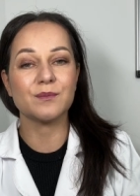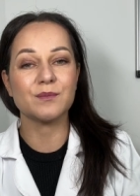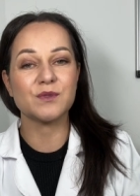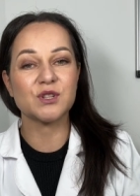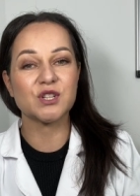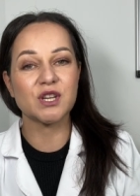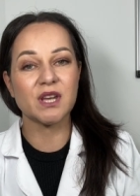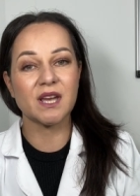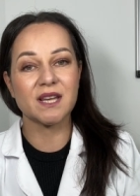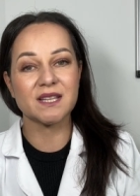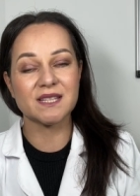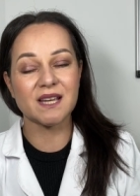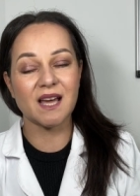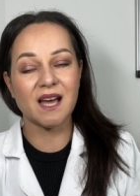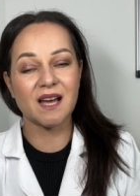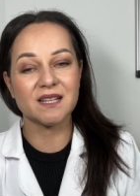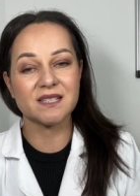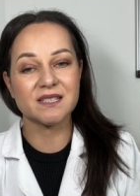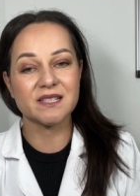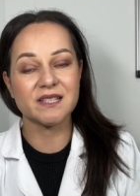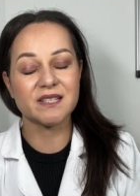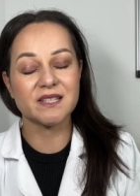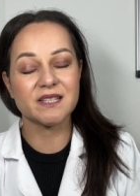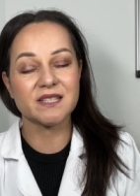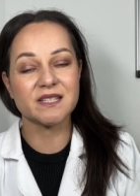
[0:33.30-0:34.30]
She has
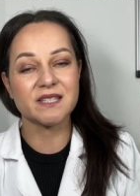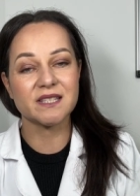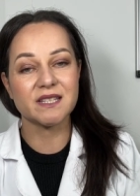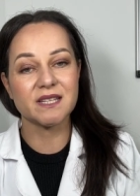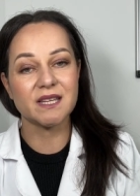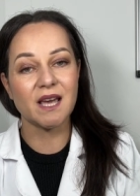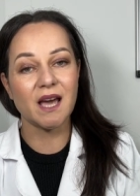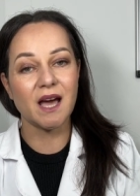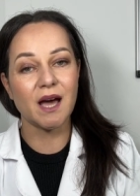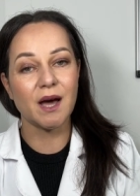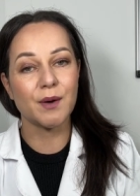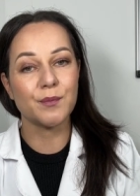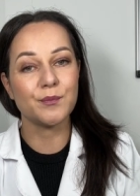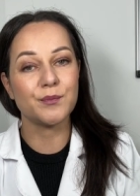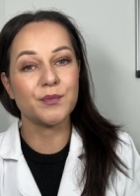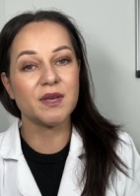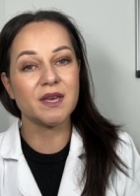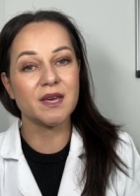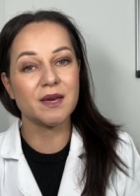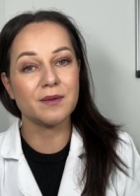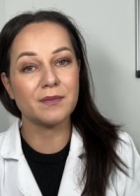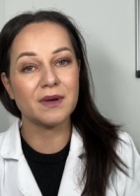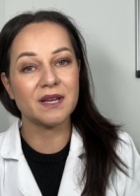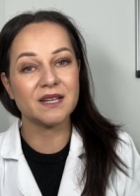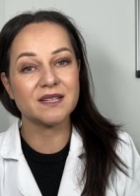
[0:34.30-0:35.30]
added the
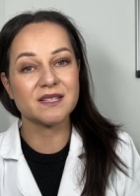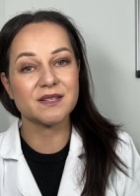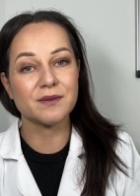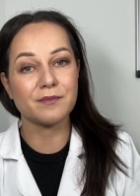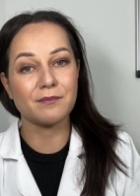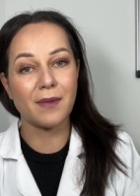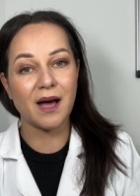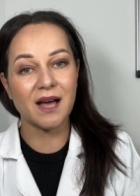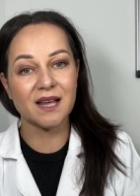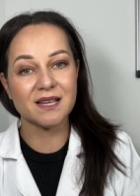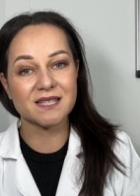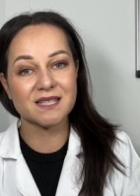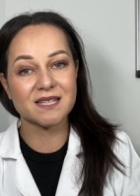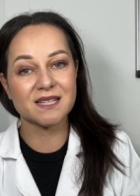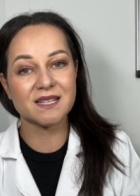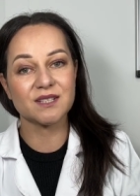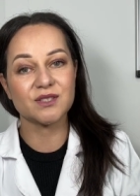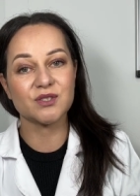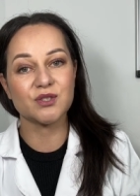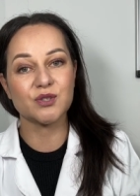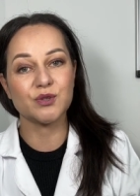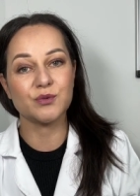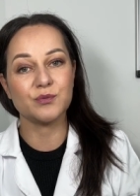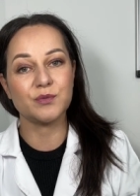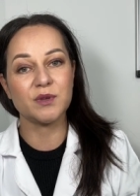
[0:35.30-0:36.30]
pigment mask
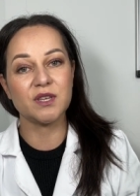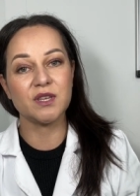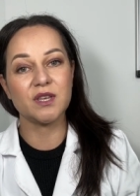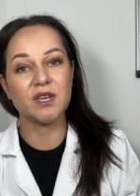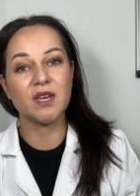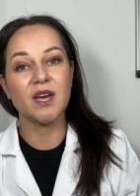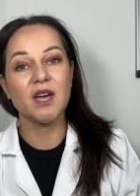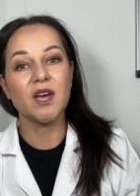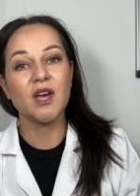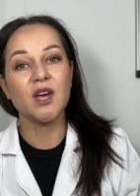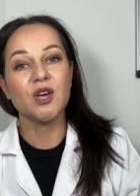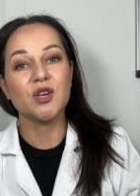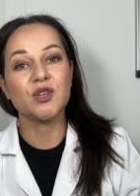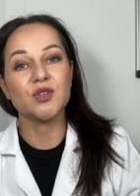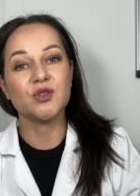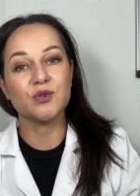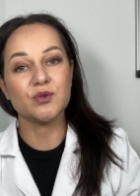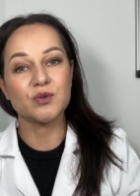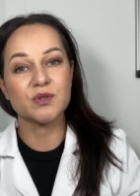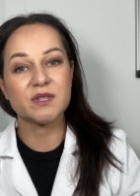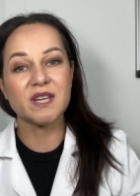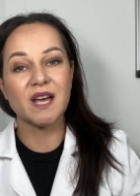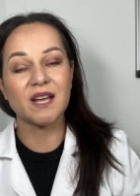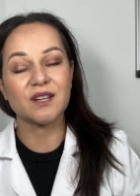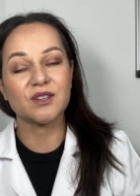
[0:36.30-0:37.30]
to be
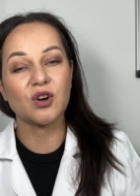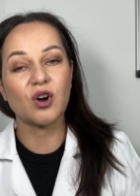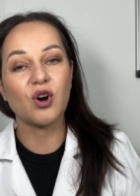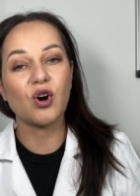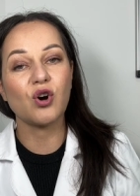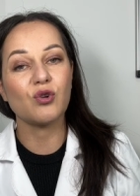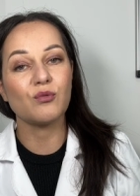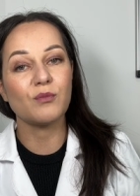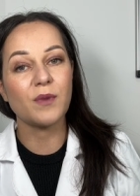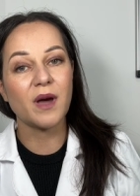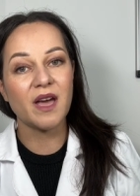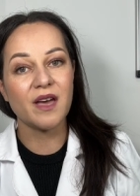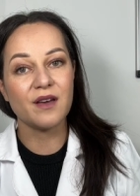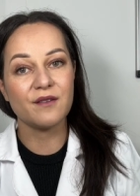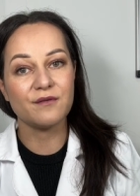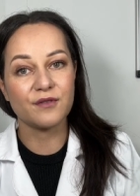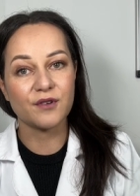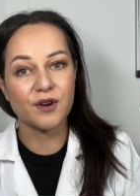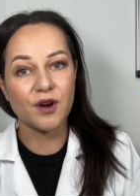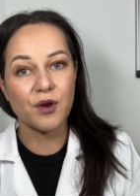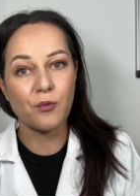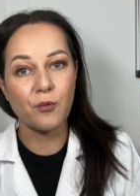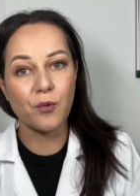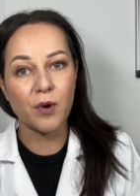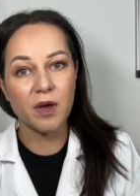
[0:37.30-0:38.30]
used at home
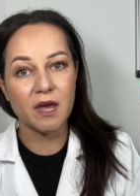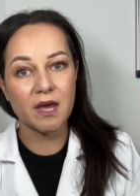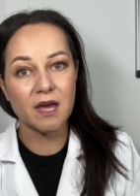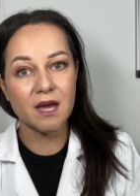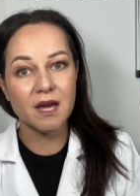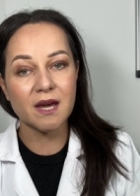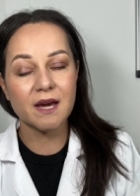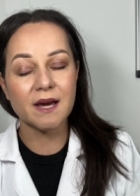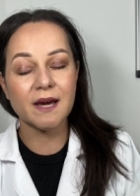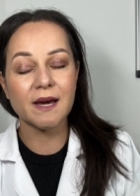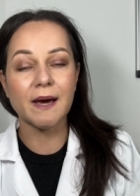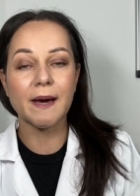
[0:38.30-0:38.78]
every week,